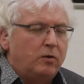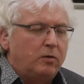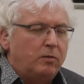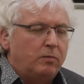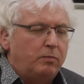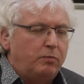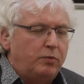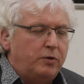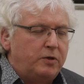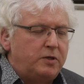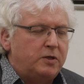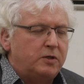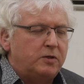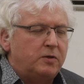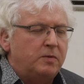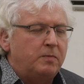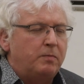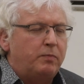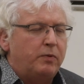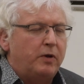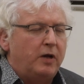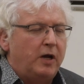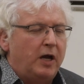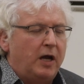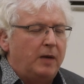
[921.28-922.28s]
Buddhism
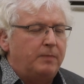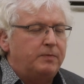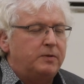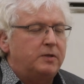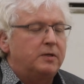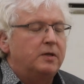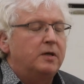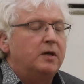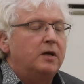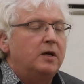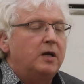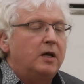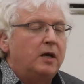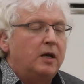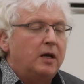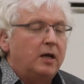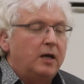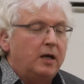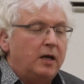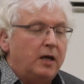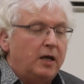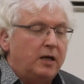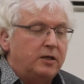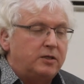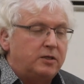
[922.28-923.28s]
perhaps
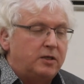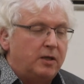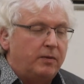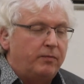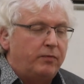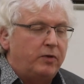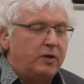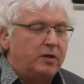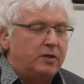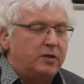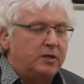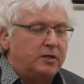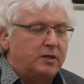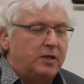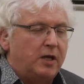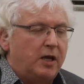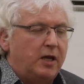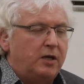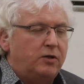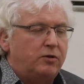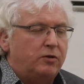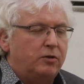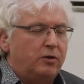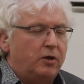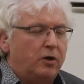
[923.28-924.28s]
has something to
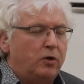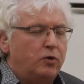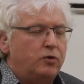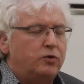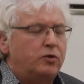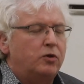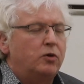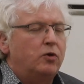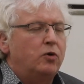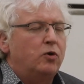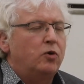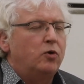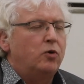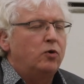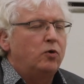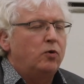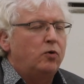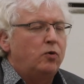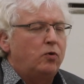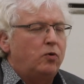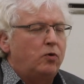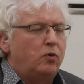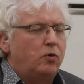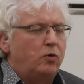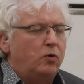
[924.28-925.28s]
say to those
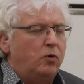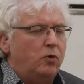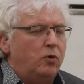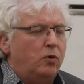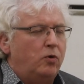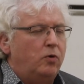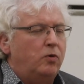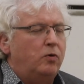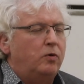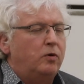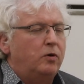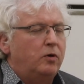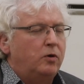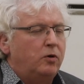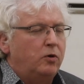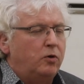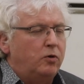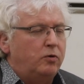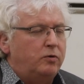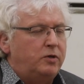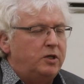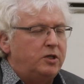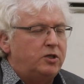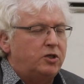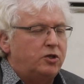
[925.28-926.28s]
who,
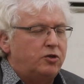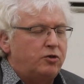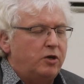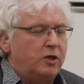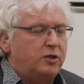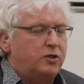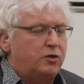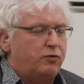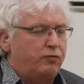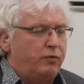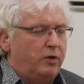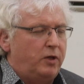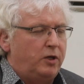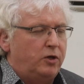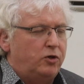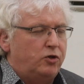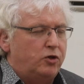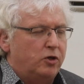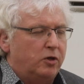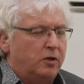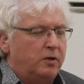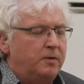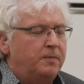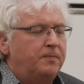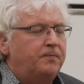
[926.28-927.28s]
who distrust
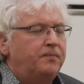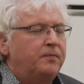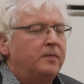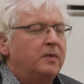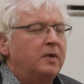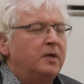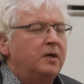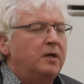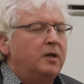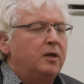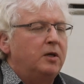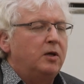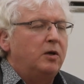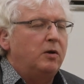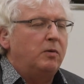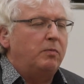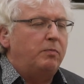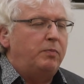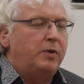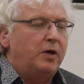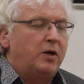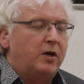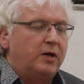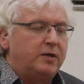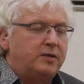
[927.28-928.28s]
religion
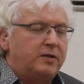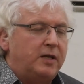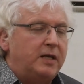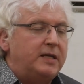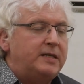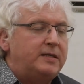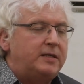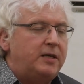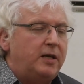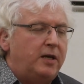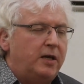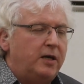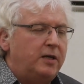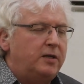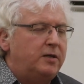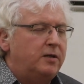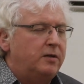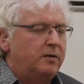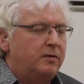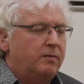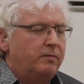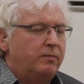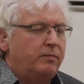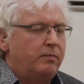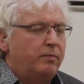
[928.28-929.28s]
because they see
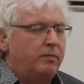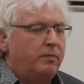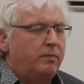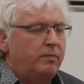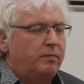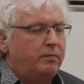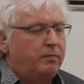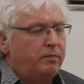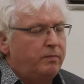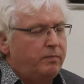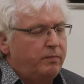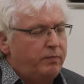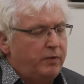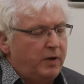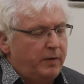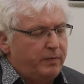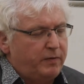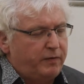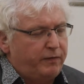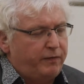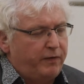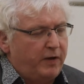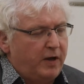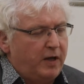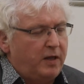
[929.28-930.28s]
it,
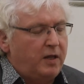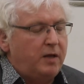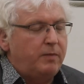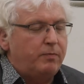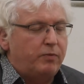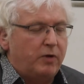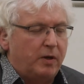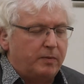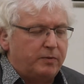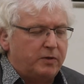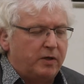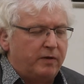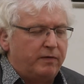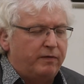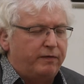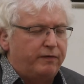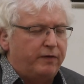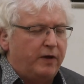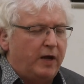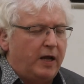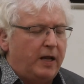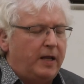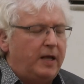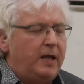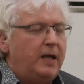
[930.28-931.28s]
perhaps fairly, perhaps
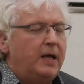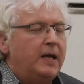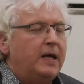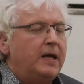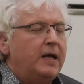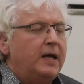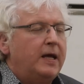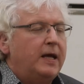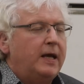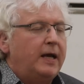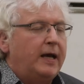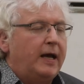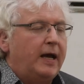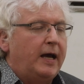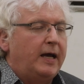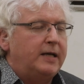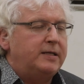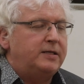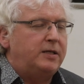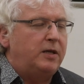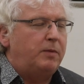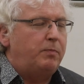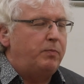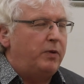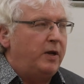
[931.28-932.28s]
unfairly,
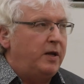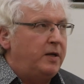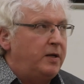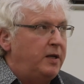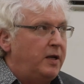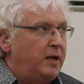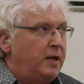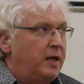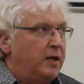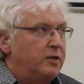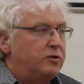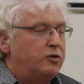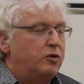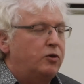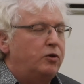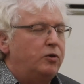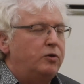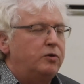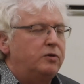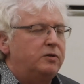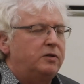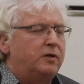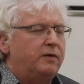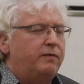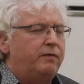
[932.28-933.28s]
as depending
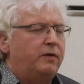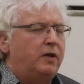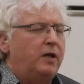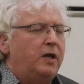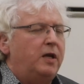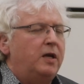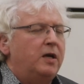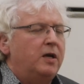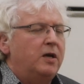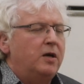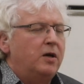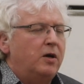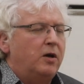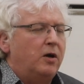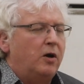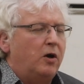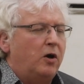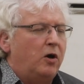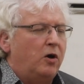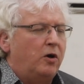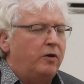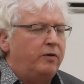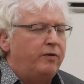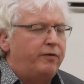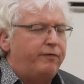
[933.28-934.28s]
exclusively
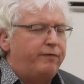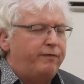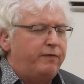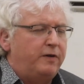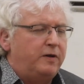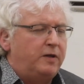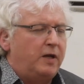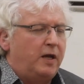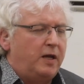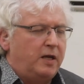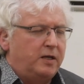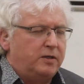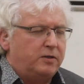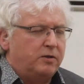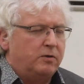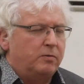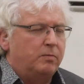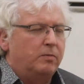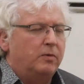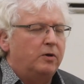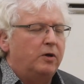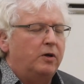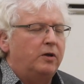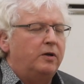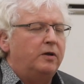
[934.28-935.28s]
on
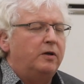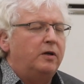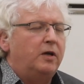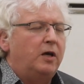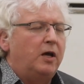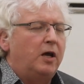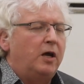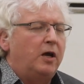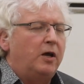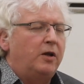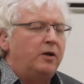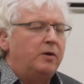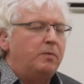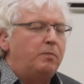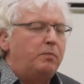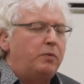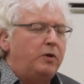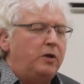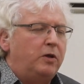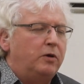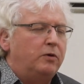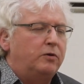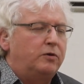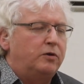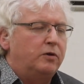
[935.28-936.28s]
fideism, on a, an
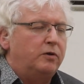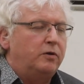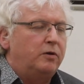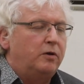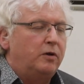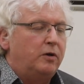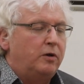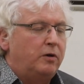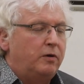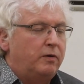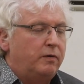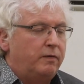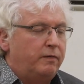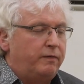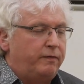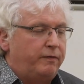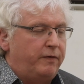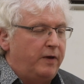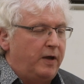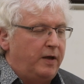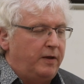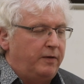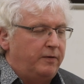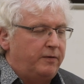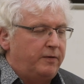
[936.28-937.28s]
appeal to
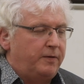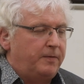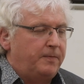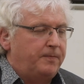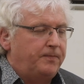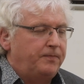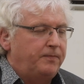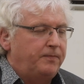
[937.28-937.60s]
faith.